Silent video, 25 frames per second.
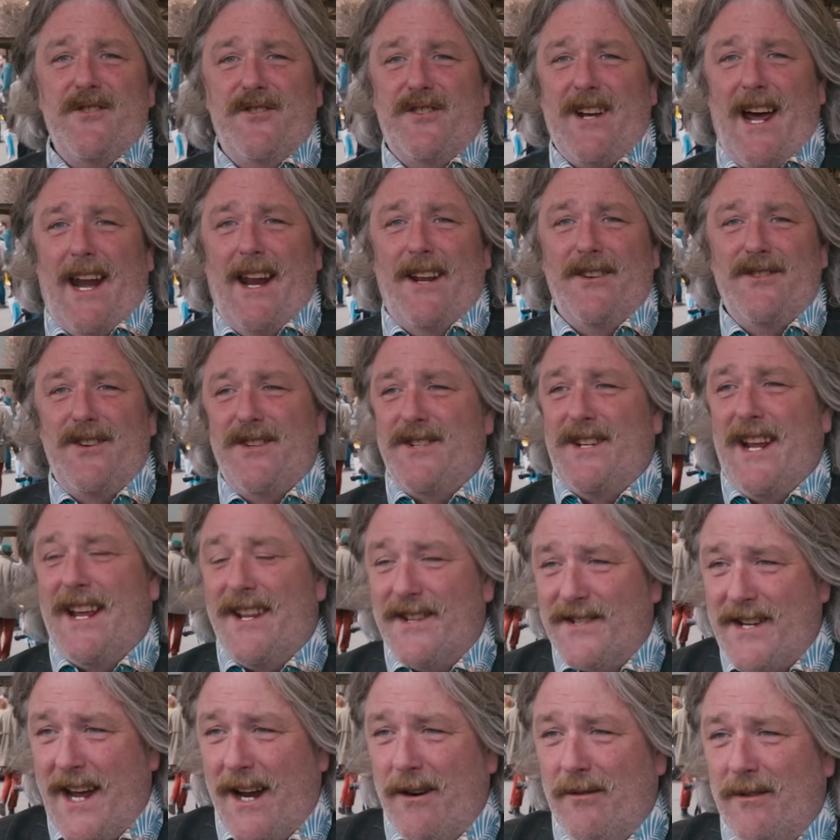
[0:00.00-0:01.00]
challenge, isn't
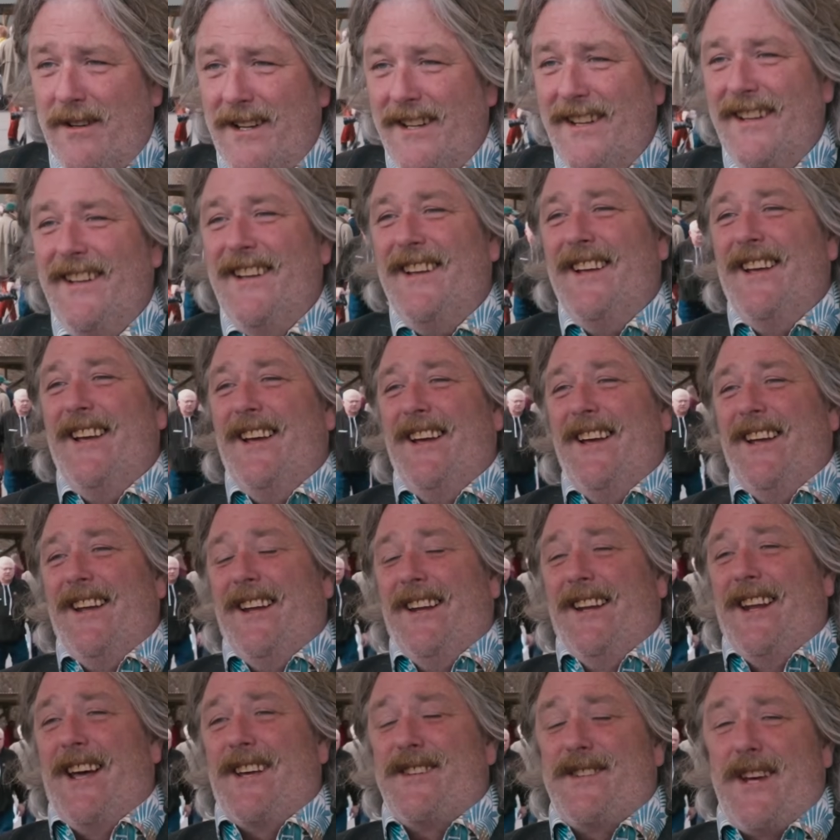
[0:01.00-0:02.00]
it? So
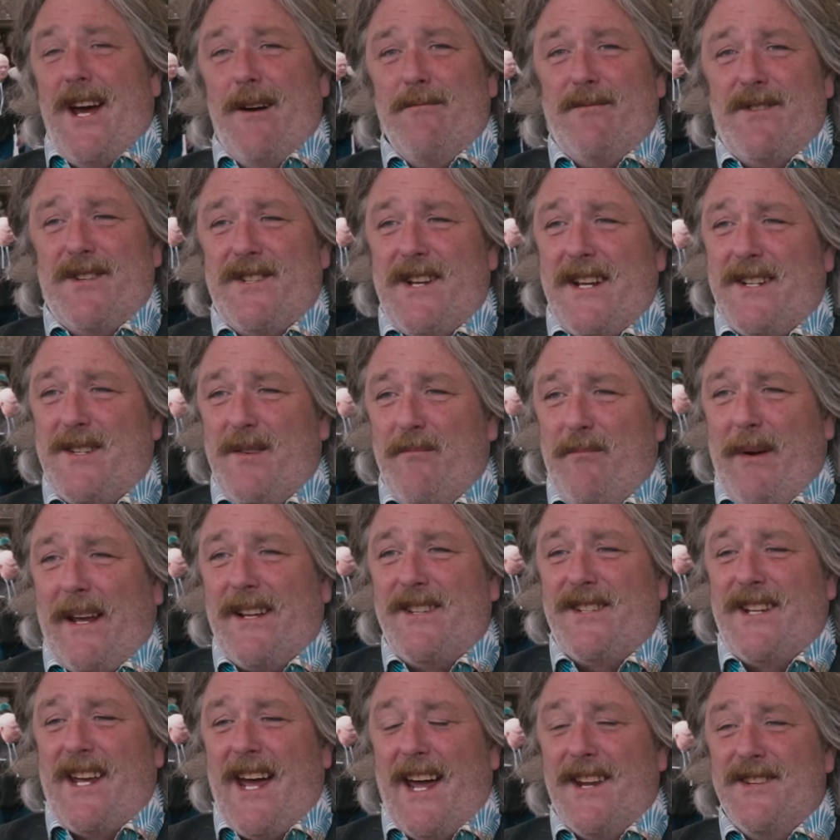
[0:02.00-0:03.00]
let's hope to see some big
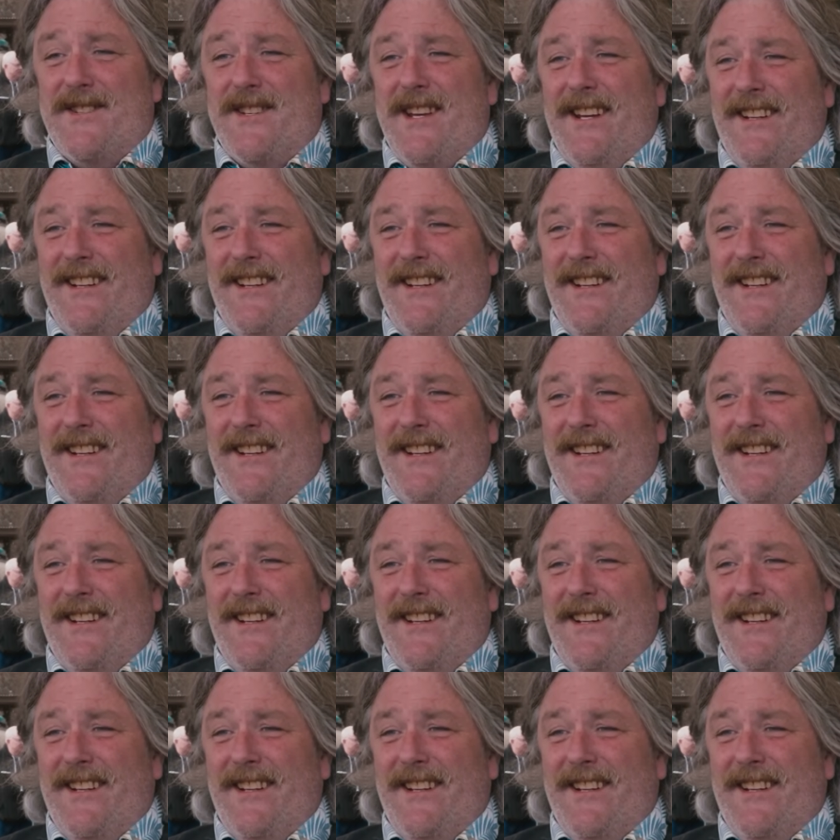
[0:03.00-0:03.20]
skids.